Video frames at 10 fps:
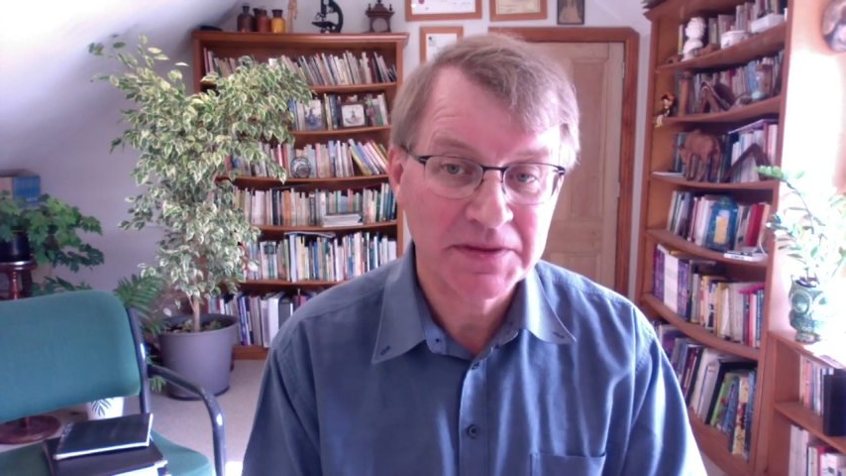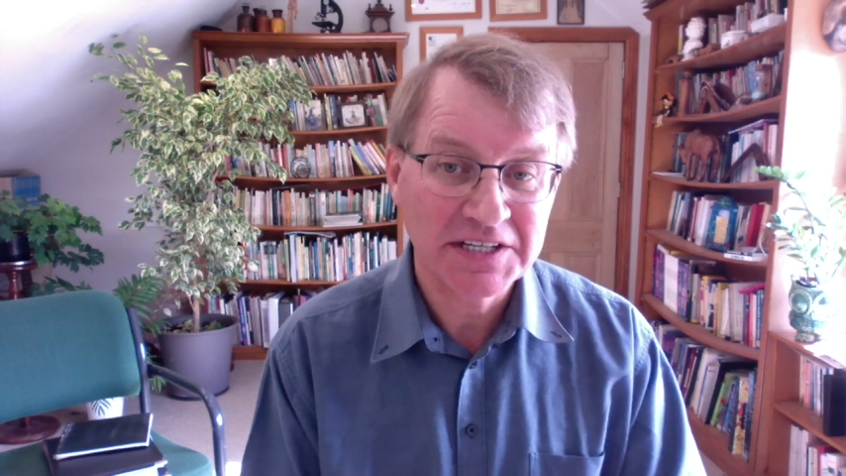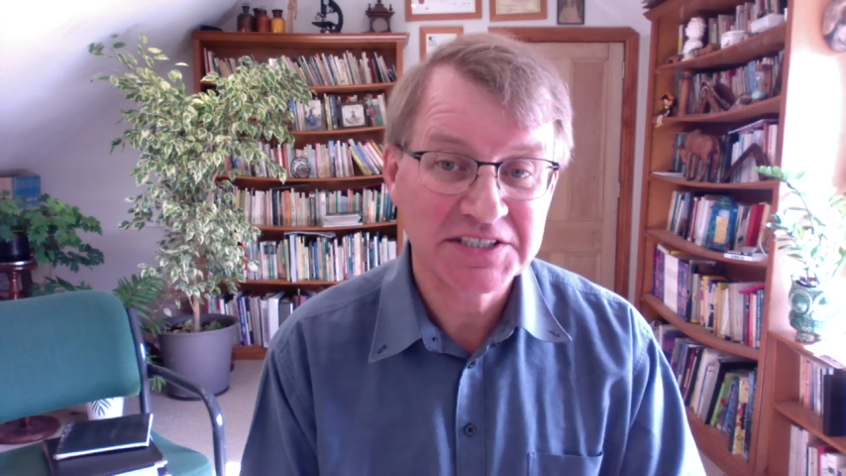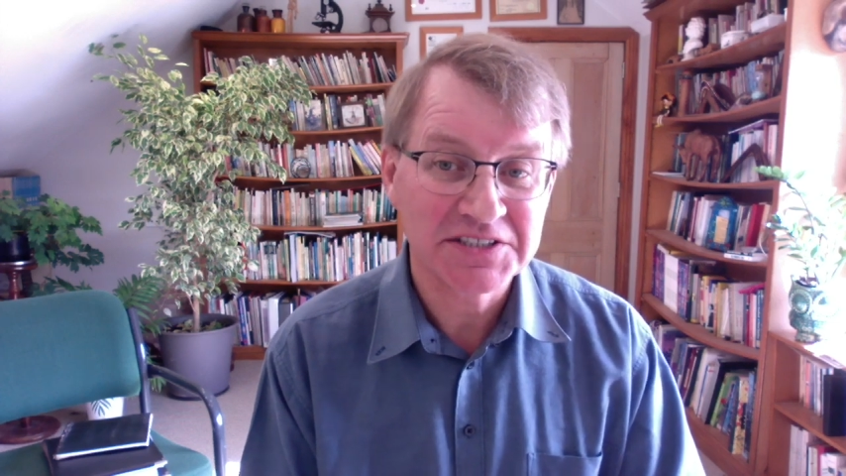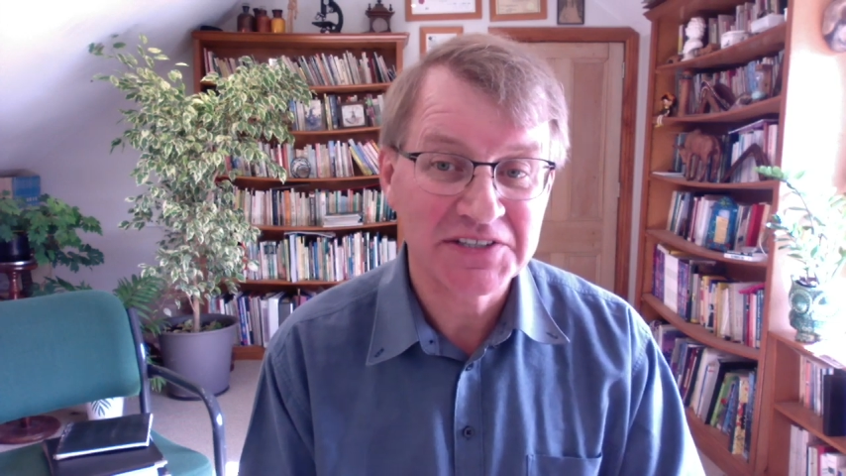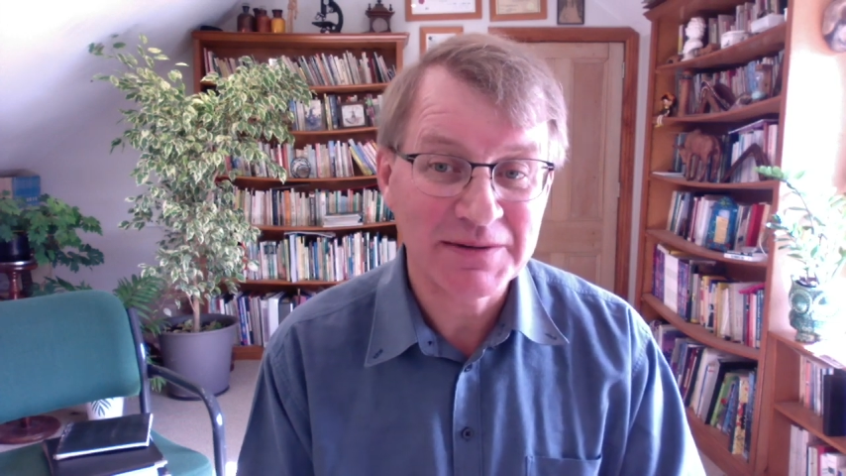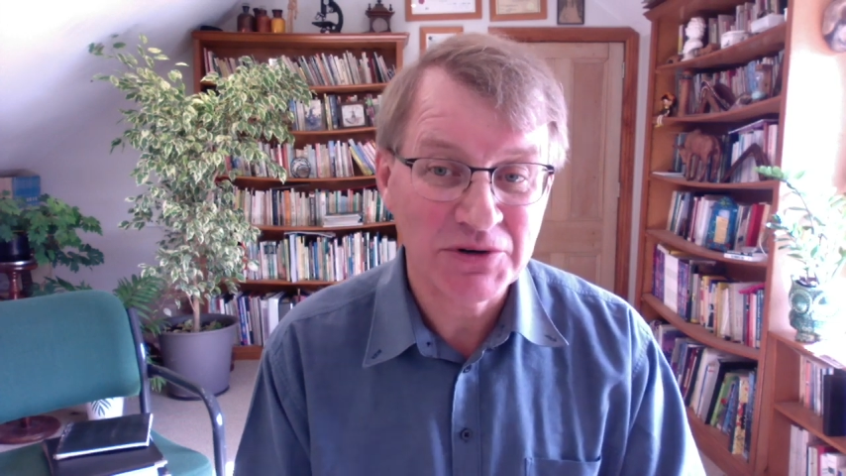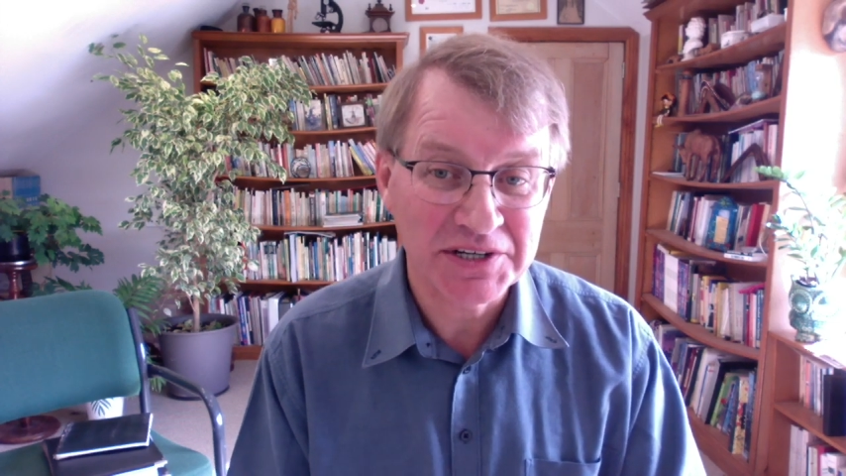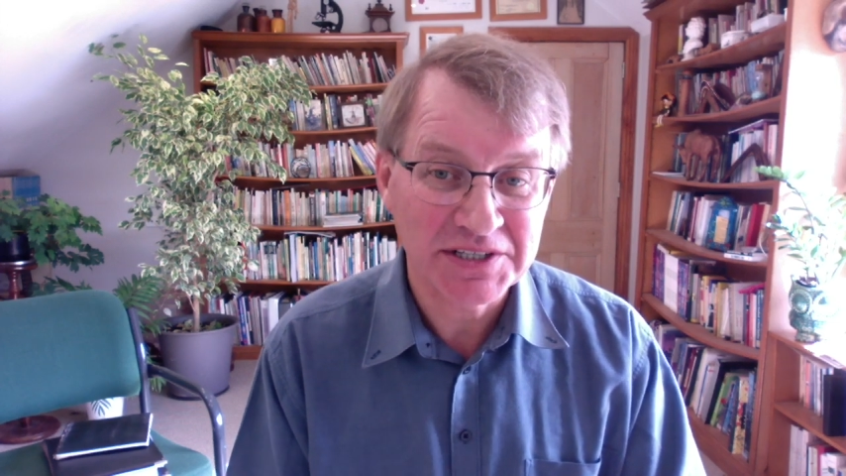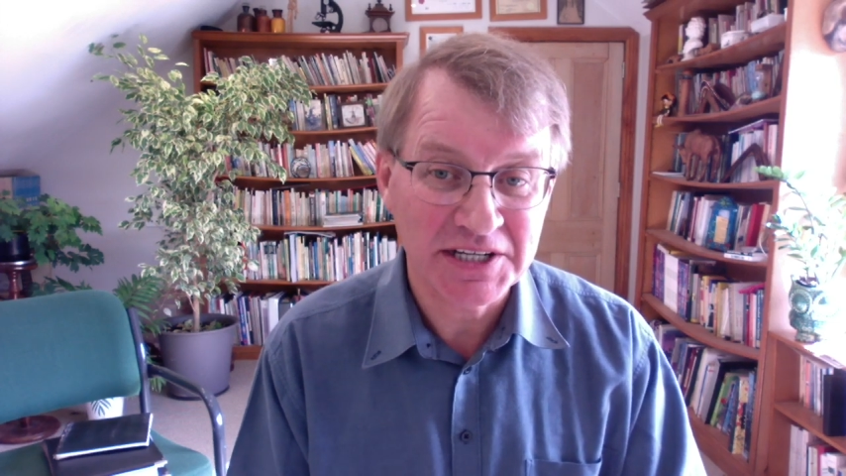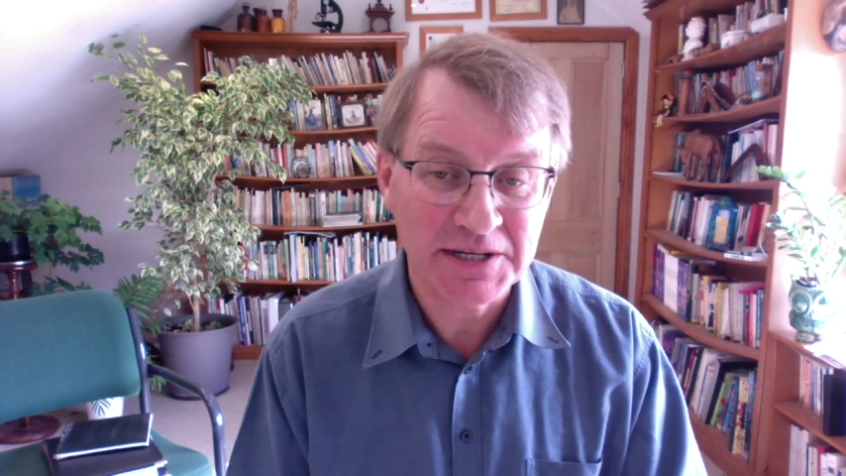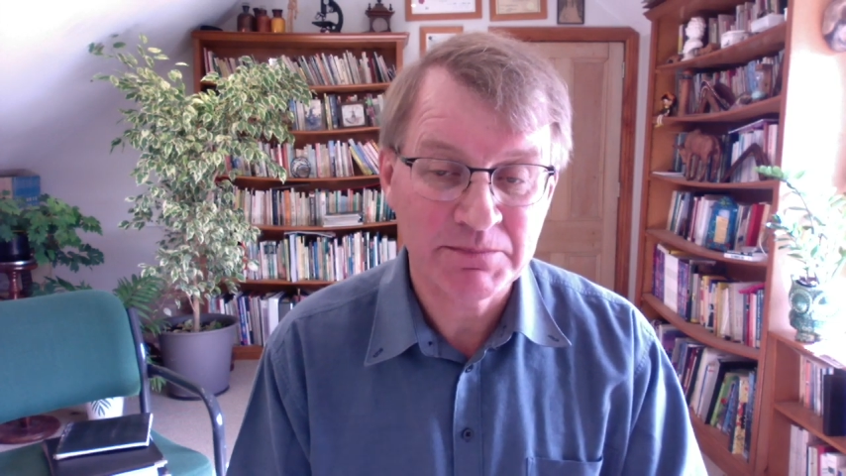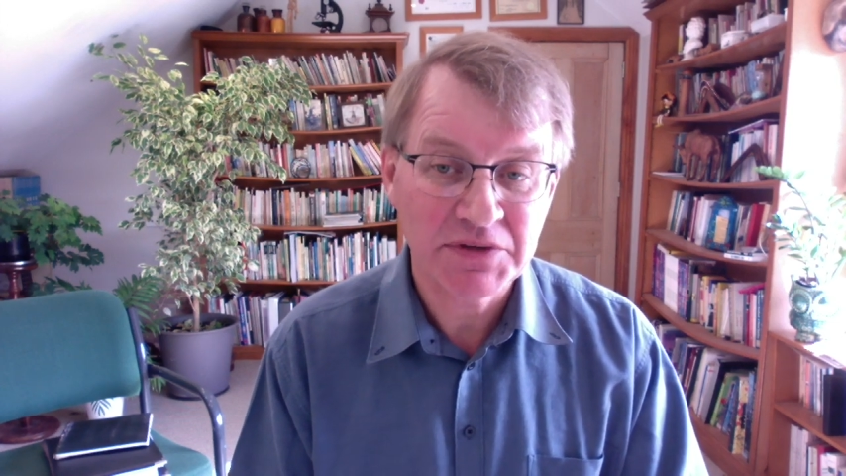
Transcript: is a dumb idea.